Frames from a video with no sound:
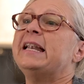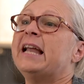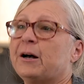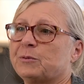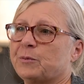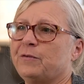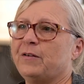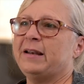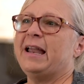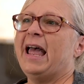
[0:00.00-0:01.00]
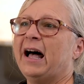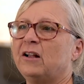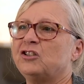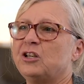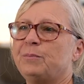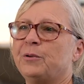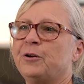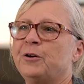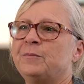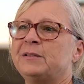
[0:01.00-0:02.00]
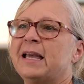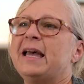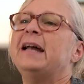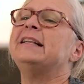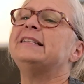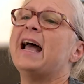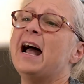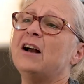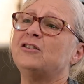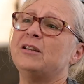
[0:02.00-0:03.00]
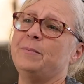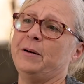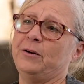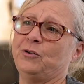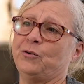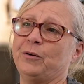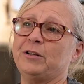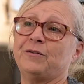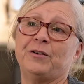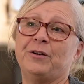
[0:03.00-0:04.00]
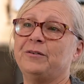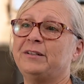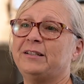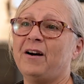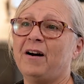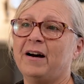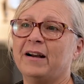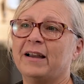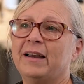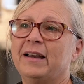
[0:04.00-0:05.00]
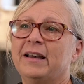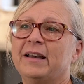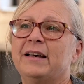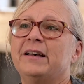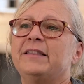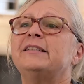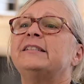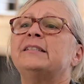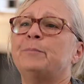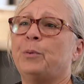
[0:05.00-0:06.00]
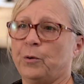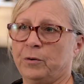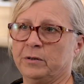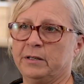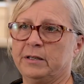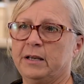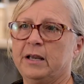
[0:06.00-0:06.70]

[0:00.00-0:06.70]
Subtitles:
it helps prevent algae blooms, and it's actually a better choice for your dog. This is important.